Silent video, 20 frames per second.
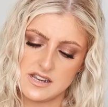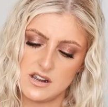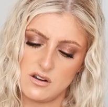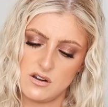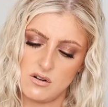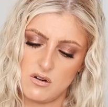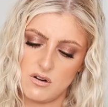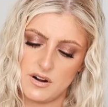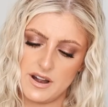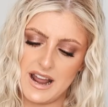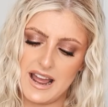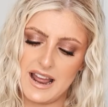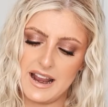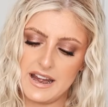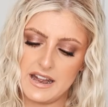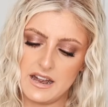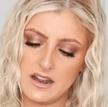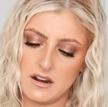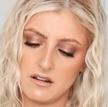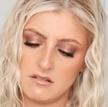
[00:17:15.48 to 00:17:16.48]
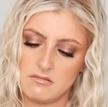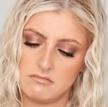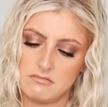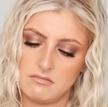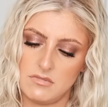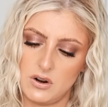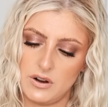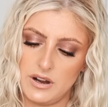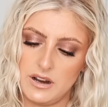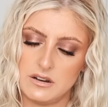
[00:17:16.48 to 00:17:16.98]
Dior 9
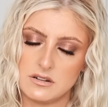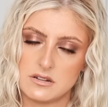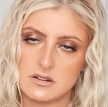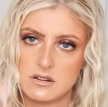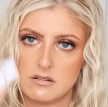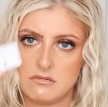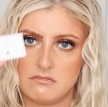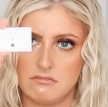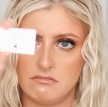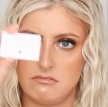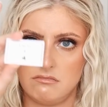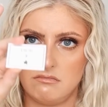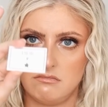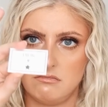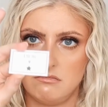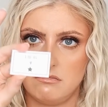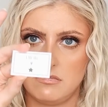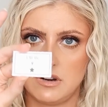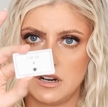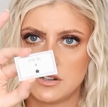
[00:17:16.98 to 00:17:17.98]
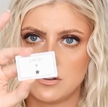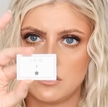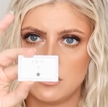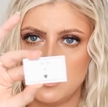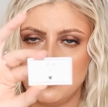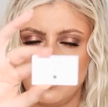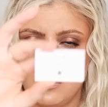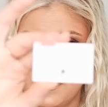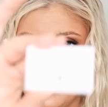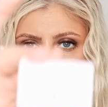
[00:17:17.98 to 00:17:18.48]
on it. I don't
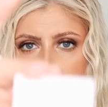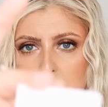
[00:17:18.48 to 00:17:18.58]
know what